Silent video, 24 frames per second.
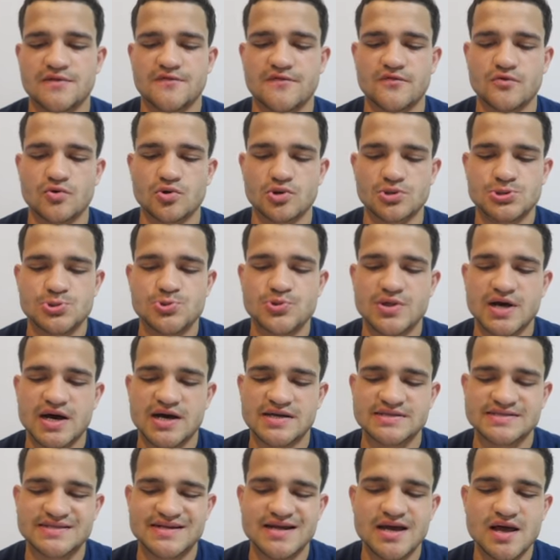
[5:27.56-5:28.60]
for
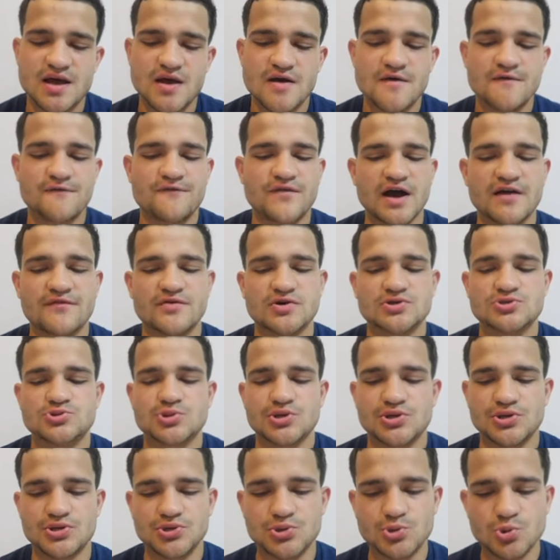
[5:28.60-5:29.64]

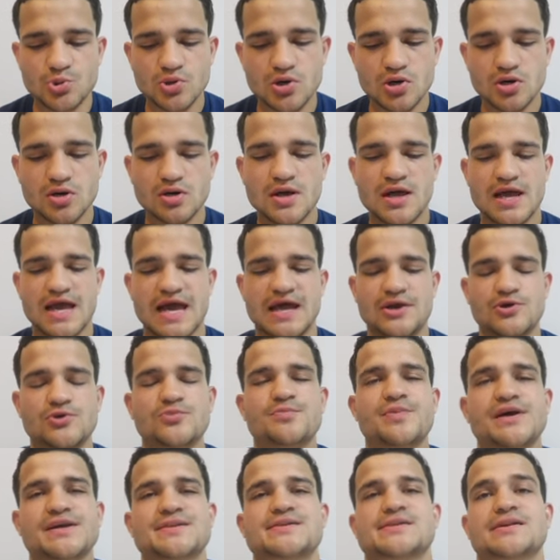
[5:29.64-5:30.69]
2,500 euro, and you
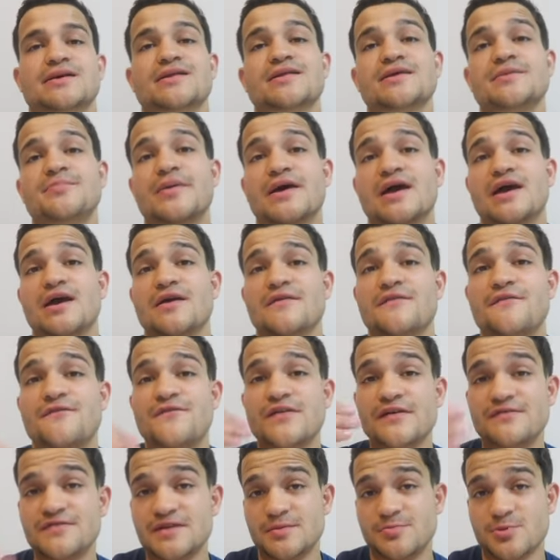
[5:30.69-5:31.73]
basically pay
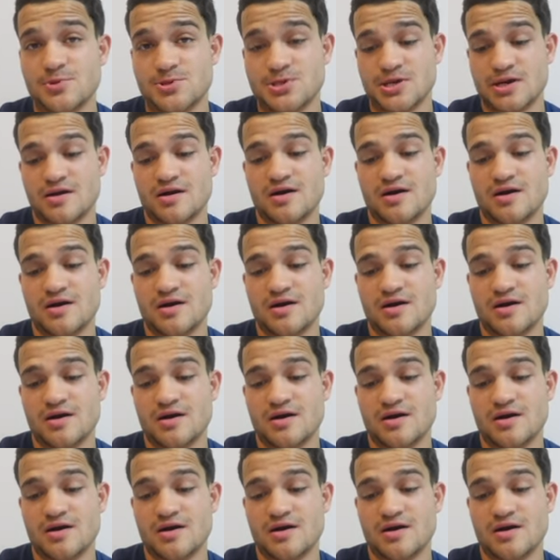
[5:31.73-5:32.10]
50%